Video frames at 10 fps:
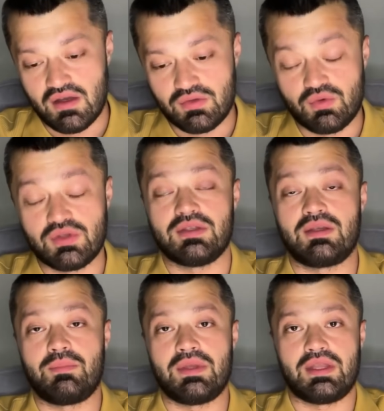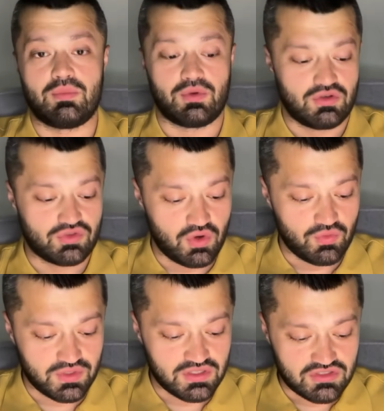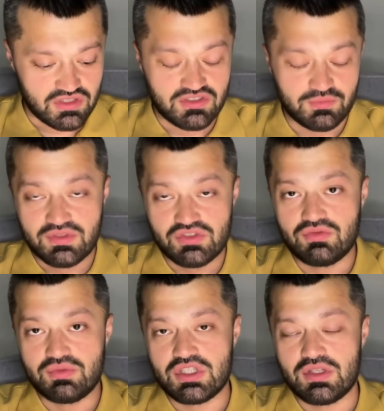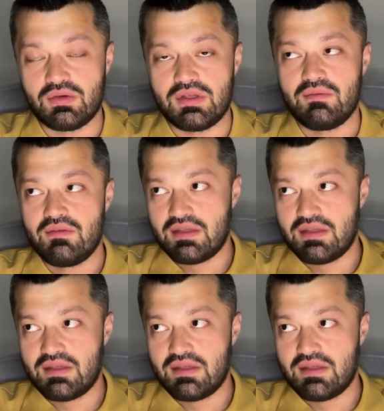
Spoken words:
Of course, it's a pity about the drone, but it's just a piece of machinery.